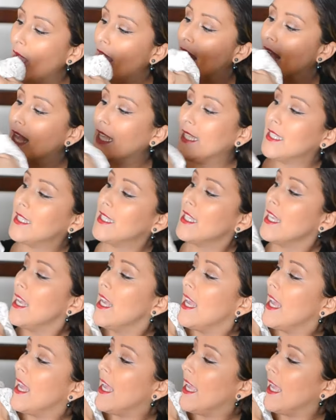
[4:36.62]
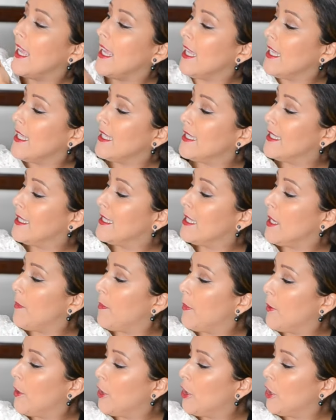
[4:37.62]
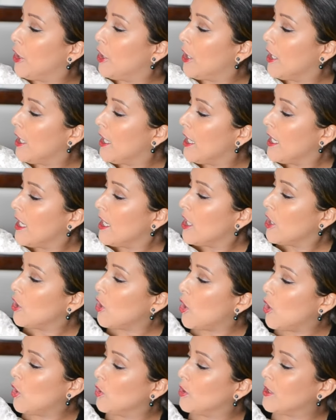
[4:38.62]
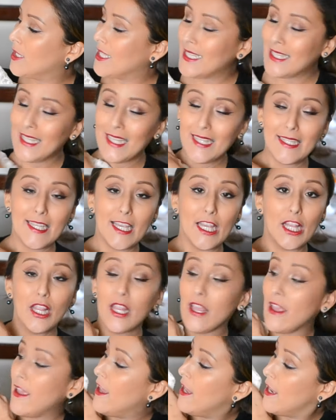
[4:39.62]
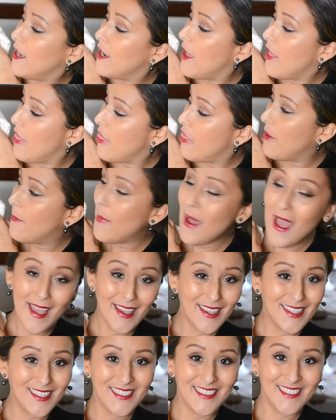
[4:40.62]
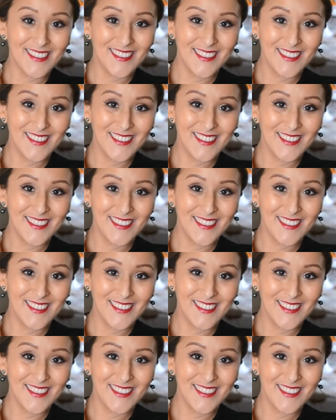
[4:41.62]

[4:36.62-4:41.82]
has a zipper gold detail in the back.